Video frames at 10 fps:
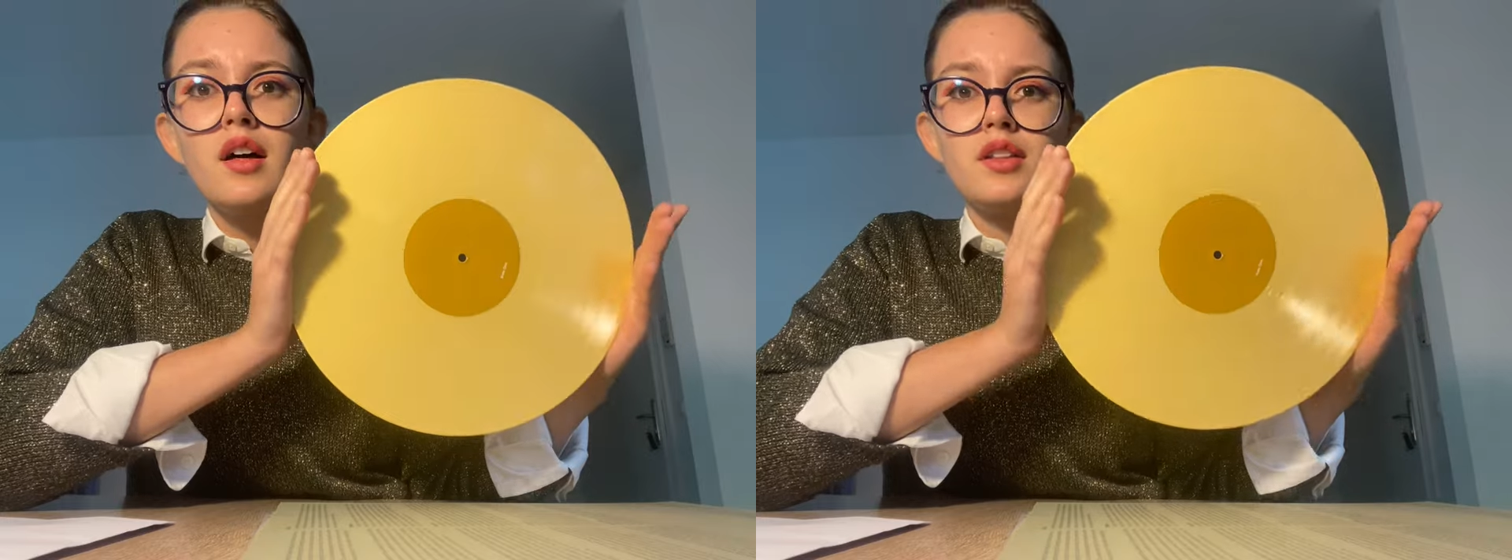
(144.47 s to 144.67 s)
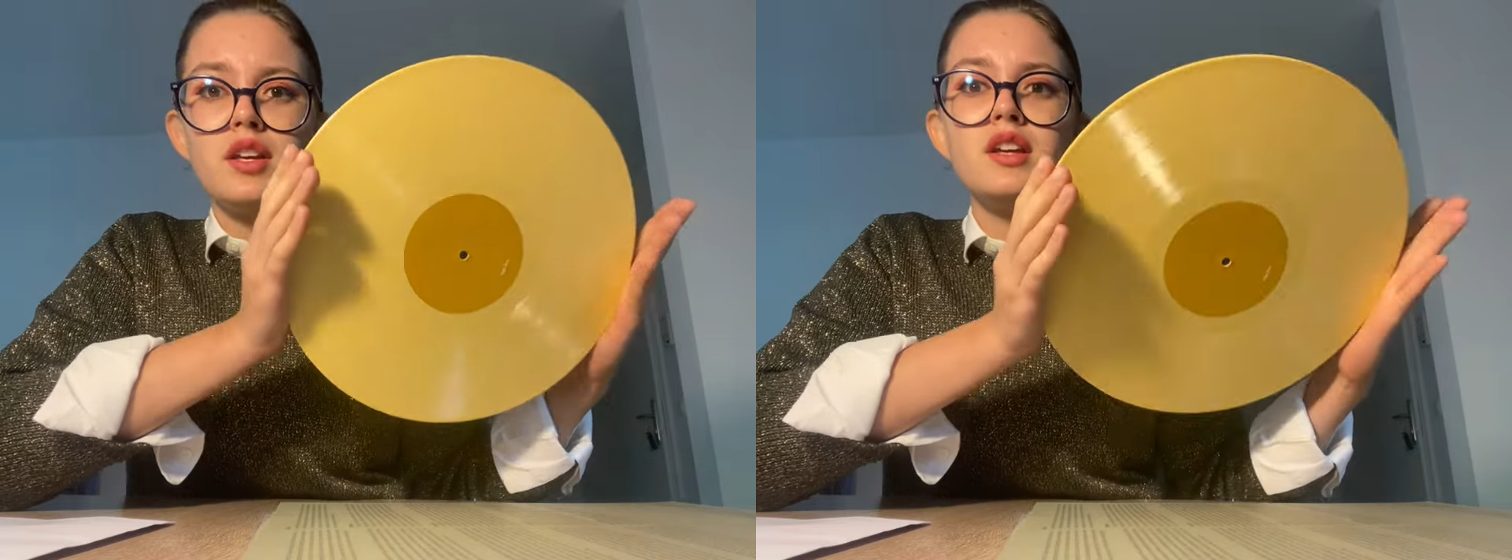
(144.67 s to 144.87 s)

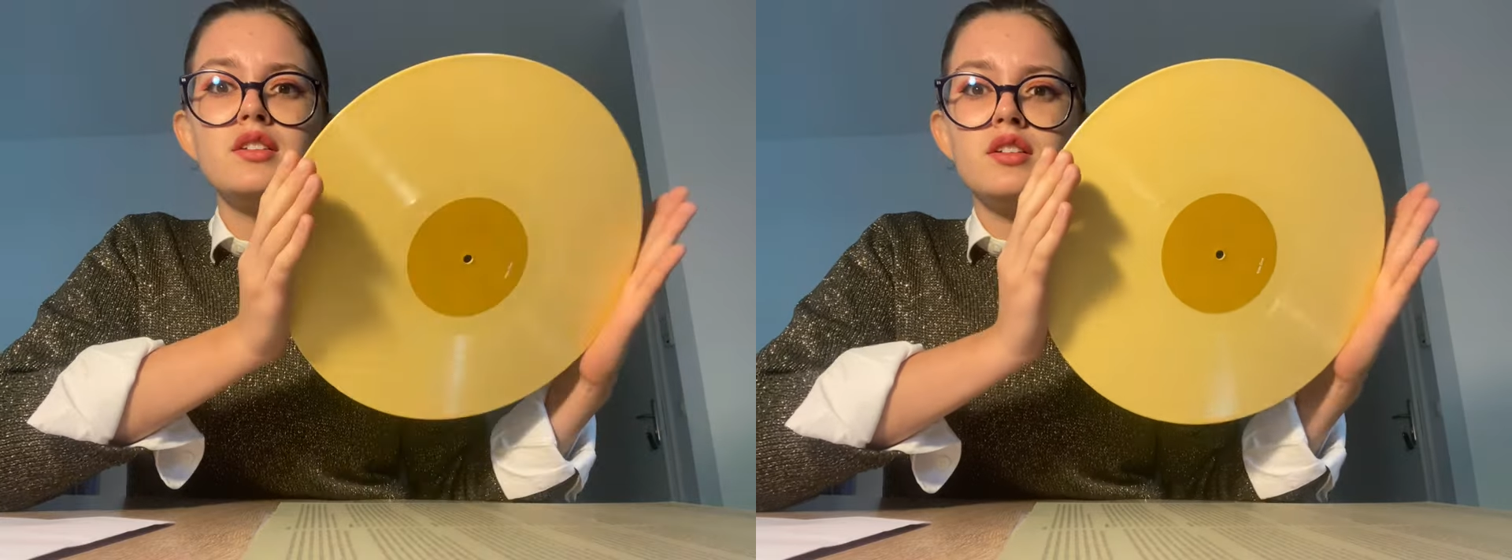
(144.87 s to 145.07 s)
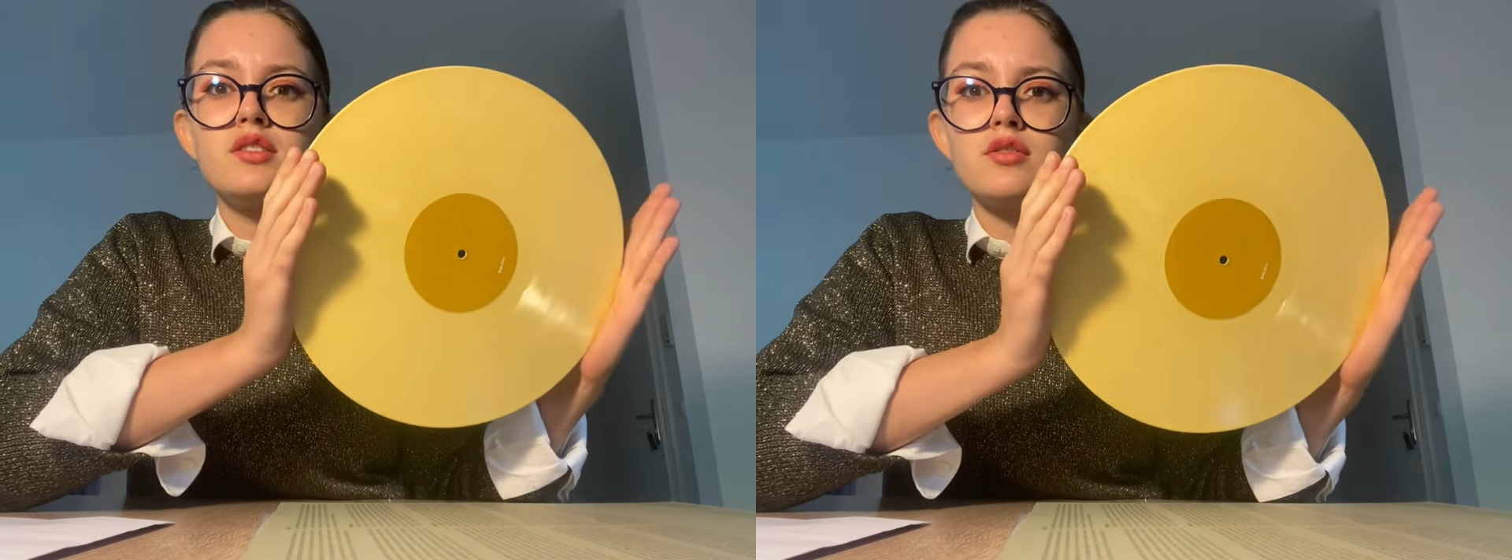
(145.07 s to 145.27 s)
the
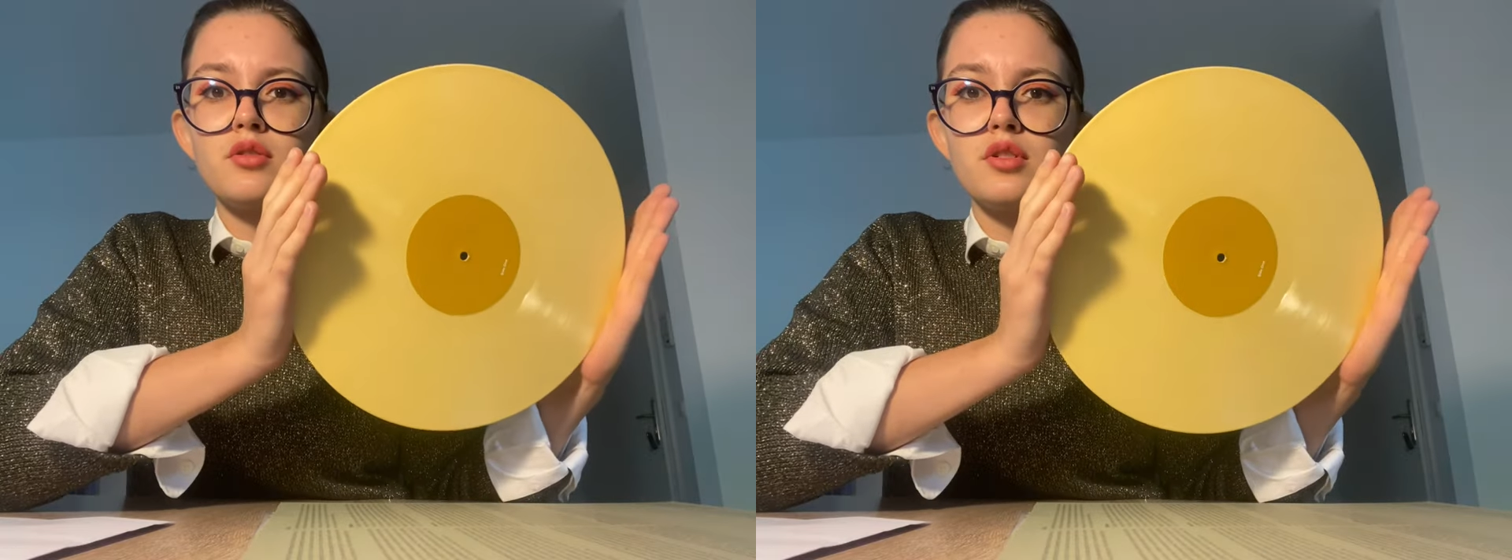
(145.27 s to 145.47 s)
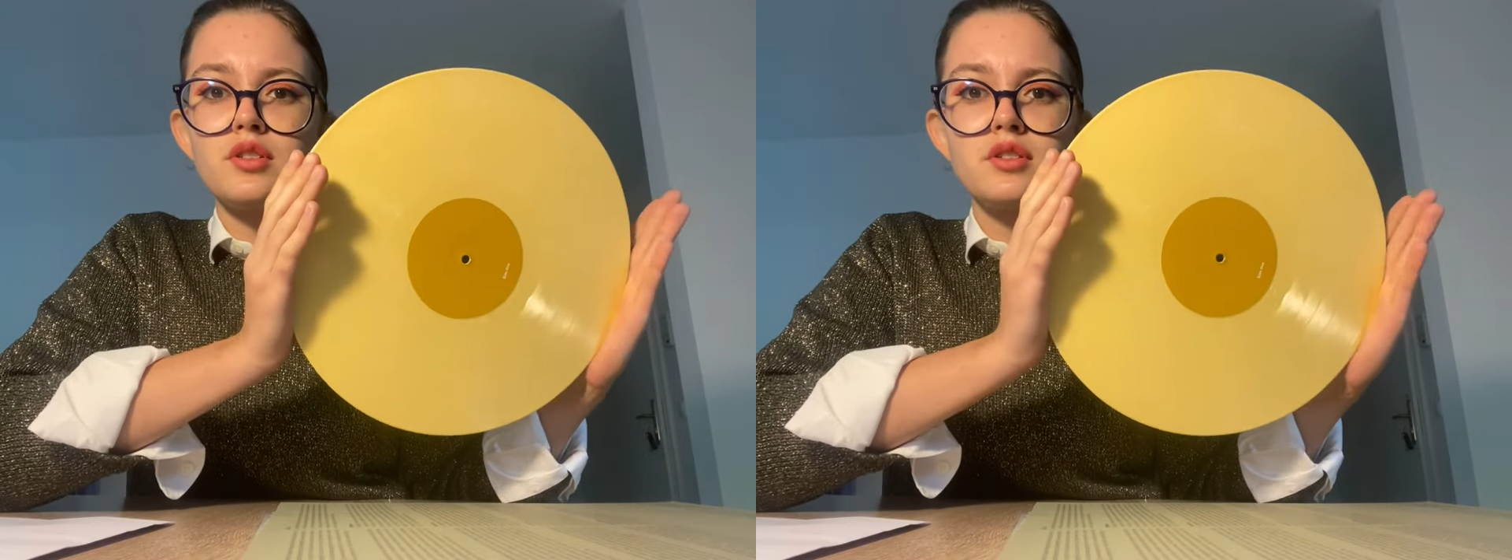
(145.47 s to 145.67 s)
indie
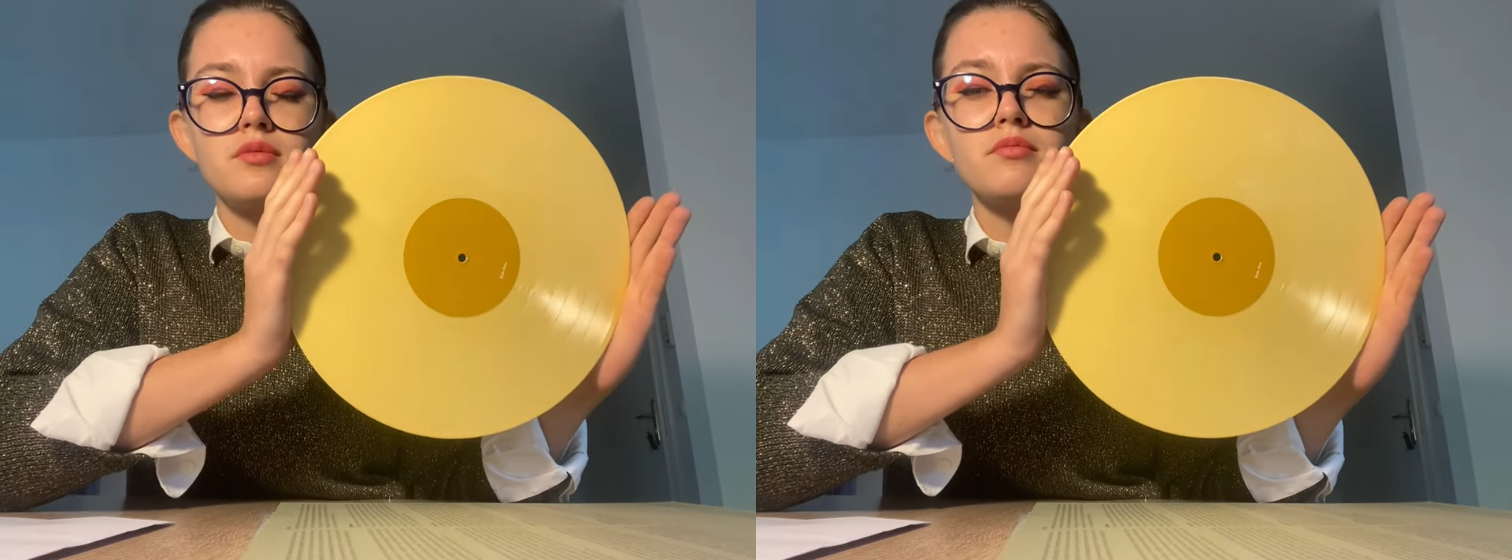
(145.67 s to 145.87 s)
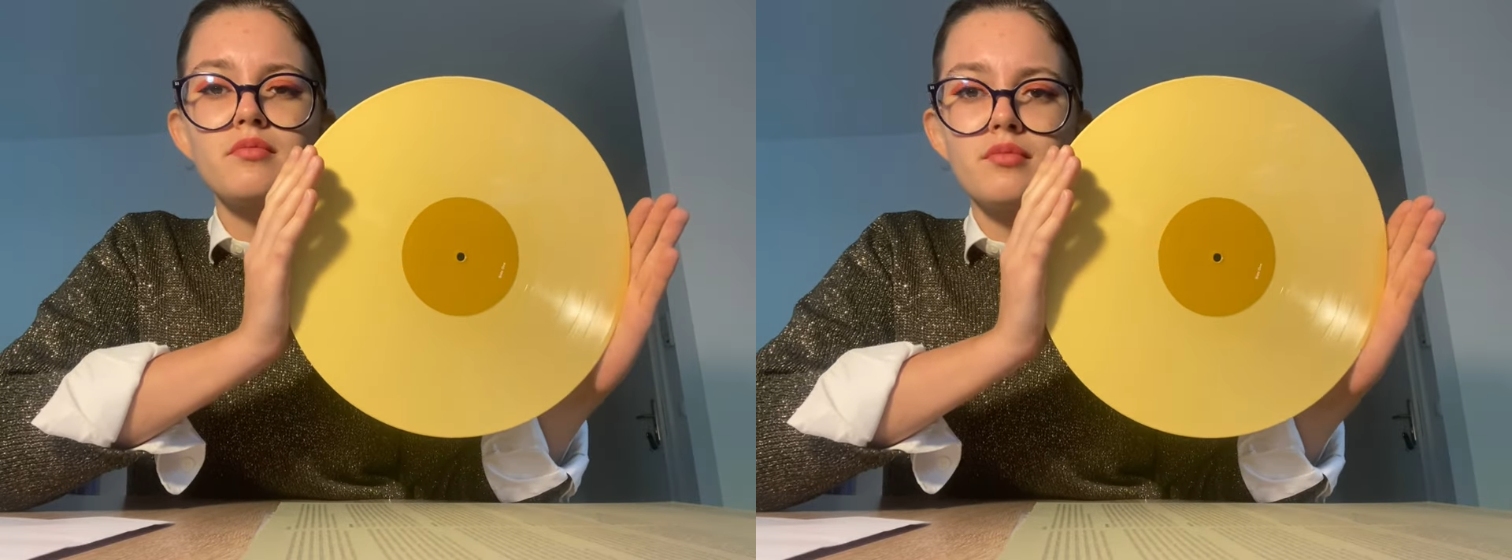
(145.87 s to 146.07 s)
stores,